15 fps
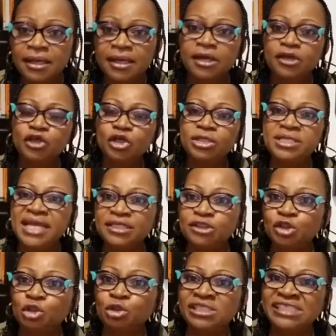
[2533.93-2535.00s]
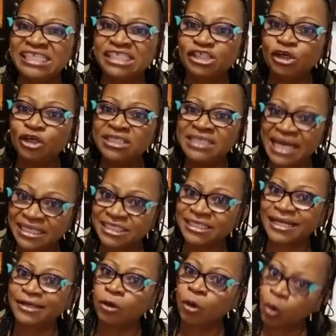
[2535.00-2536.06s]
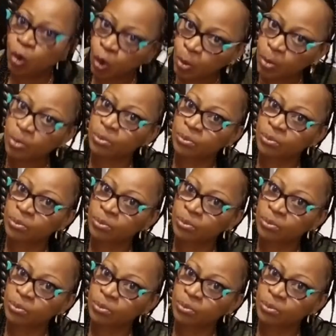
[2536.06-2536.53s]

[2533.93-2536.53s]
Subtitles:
You need to sit your nyash at home.